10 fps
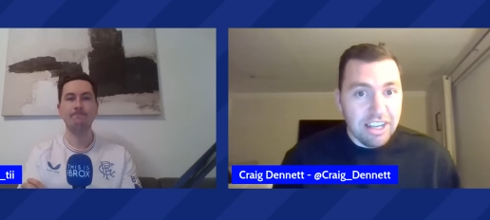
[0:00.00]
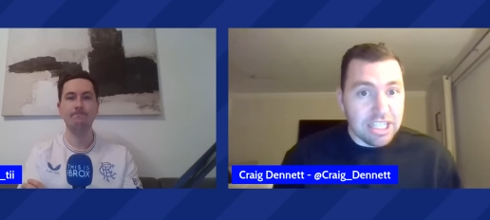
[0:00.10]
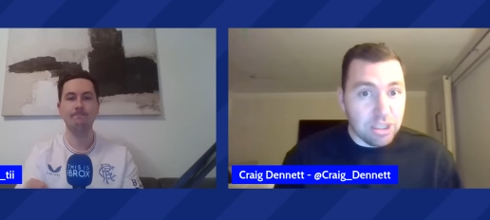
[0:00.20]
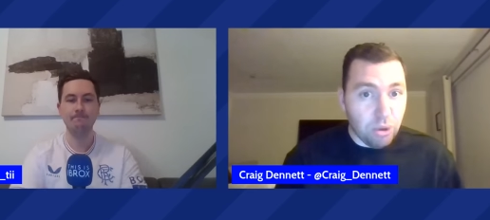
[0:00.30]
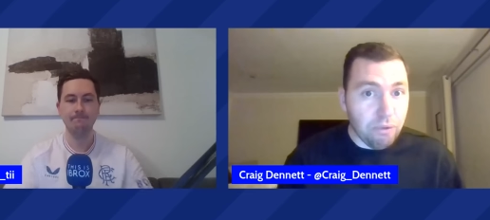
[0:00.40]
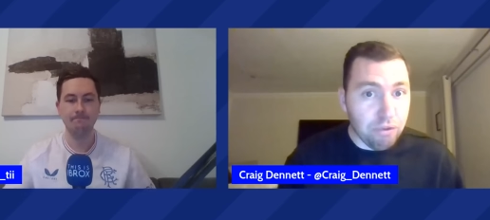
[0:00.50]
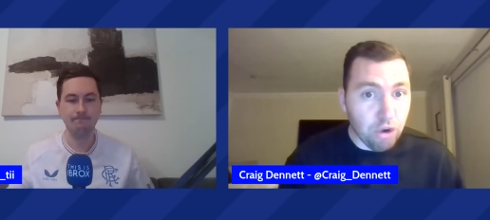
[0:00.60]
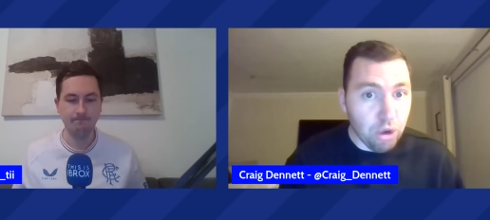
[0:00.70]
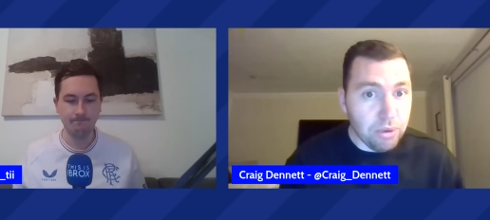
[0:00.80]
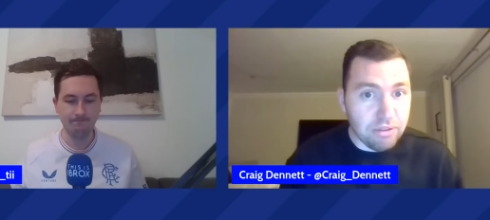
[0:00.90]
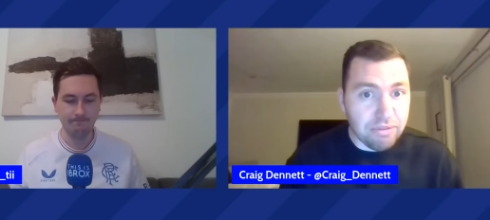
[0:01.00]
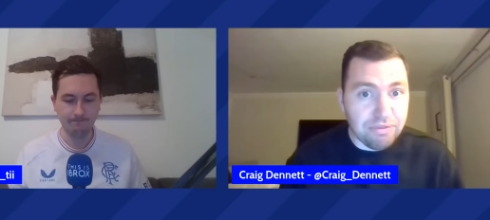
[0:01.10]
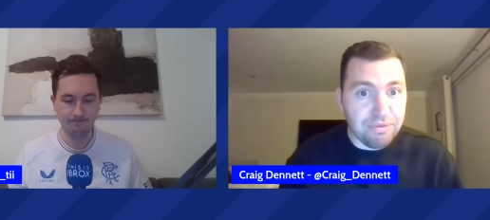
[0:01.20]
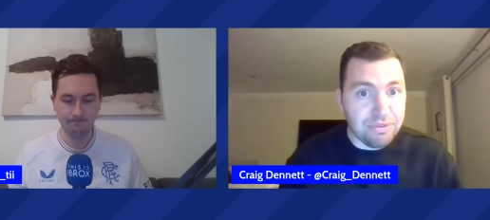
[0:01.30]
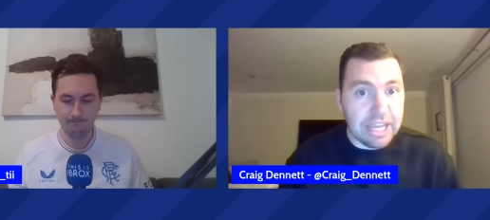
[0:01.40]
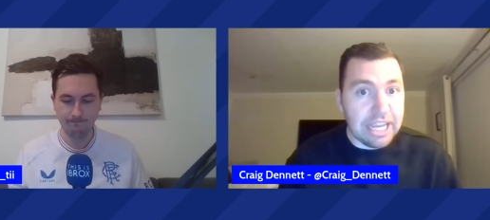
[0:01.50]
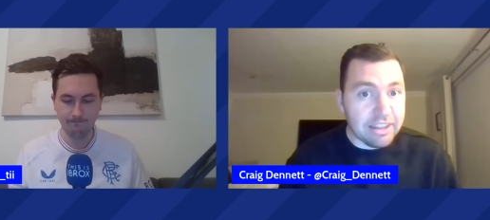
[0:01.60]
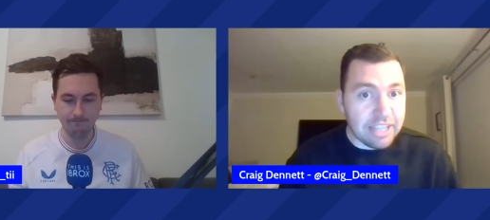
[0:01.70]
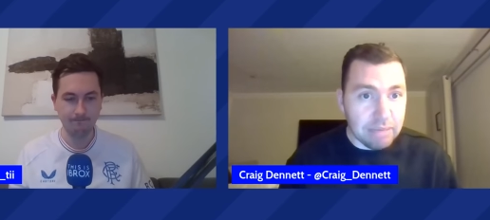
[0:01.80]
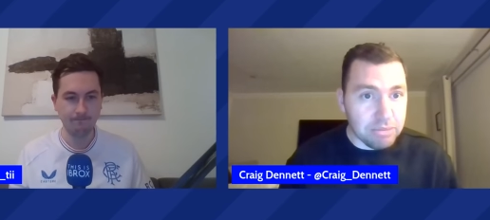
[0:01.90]
Speaker 1: He's going forward
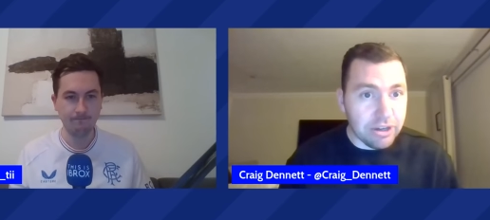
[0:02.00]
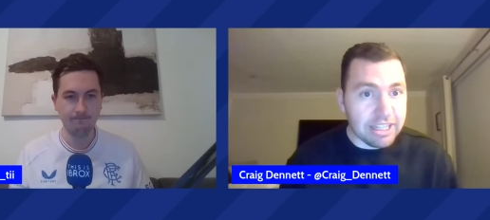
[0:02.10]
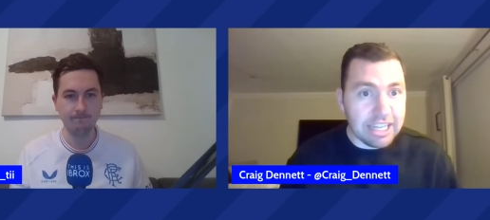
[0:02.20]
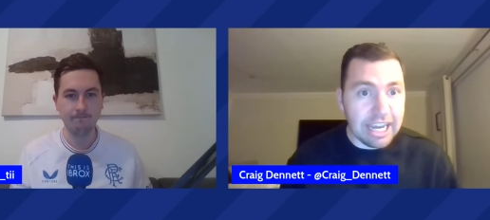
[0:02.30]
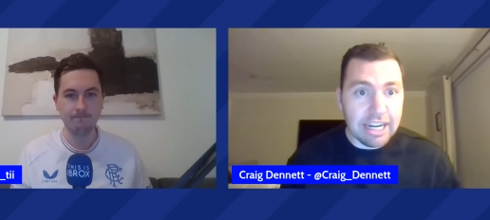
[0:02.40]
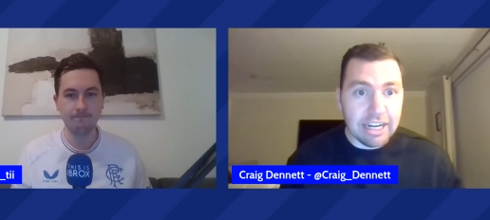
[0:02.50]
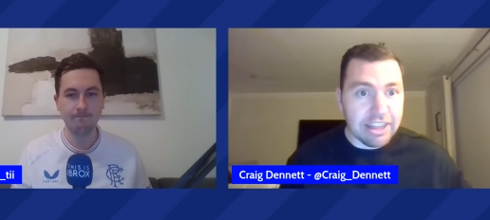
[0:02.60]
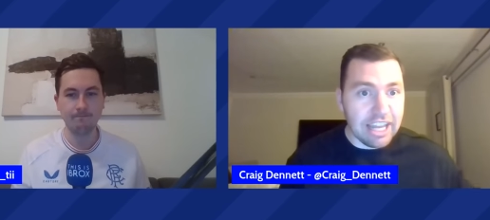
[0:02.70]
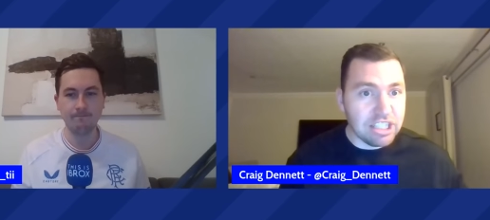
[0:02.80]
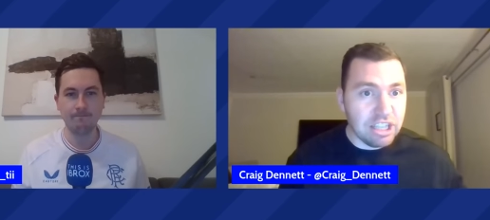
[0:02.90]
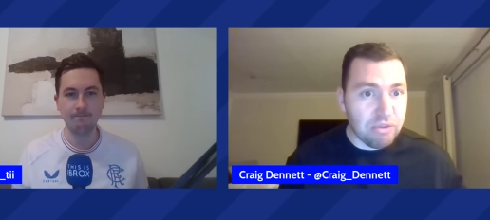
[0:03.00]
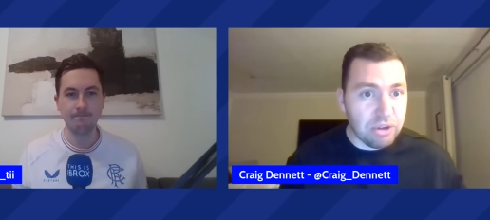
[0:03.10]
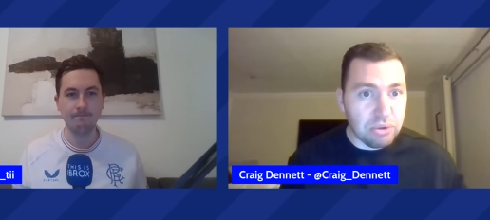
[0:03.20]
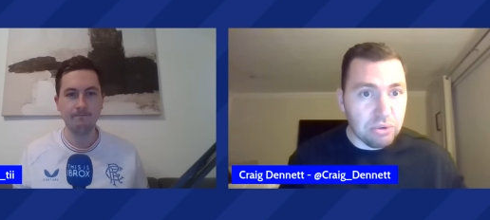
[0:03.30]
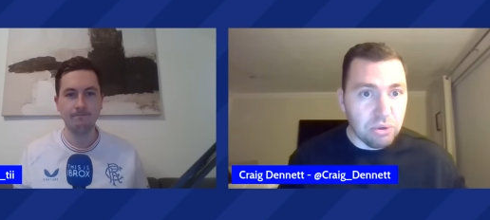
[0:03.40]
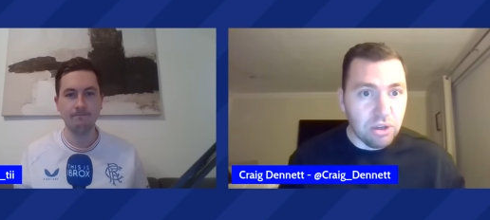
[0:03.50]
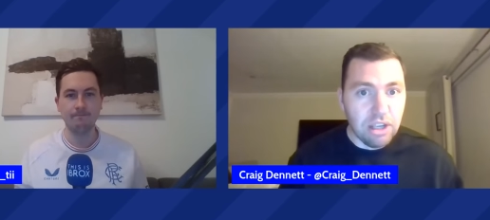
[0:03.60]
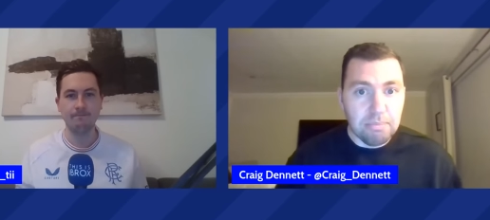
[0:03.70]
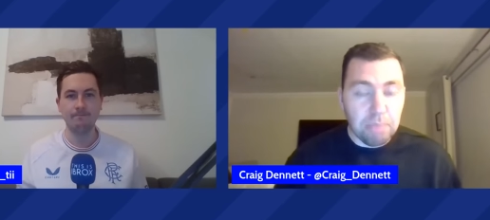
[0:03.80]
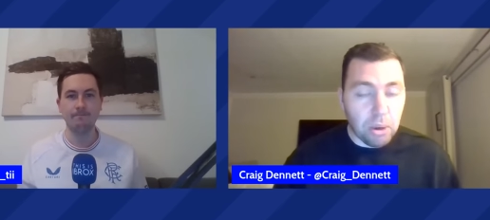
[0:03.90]
eight times out of ten, and that's a real
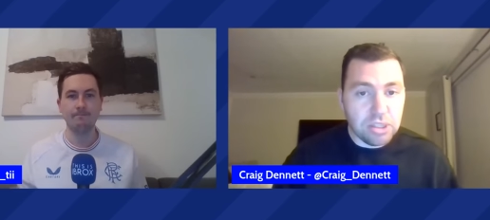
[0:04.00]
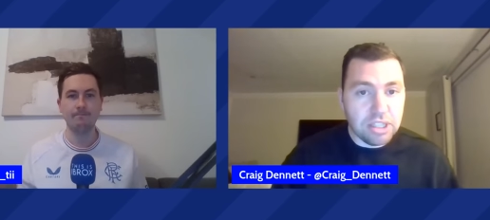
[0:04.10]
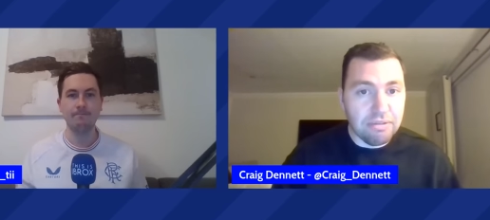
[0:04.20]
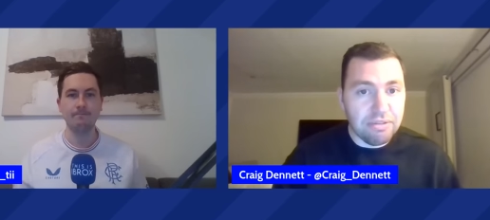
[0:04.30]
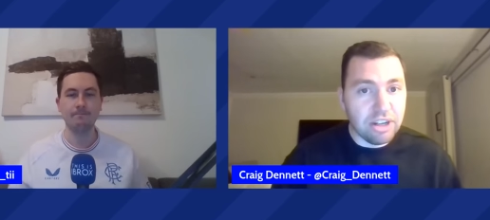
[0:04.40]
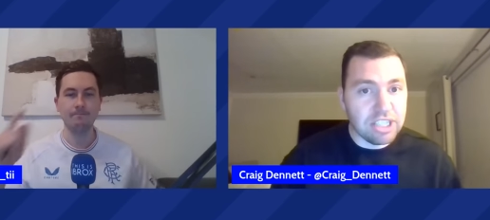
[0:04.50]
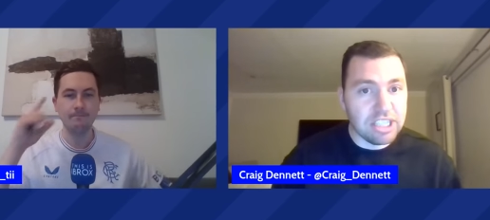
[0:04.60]
positive for us.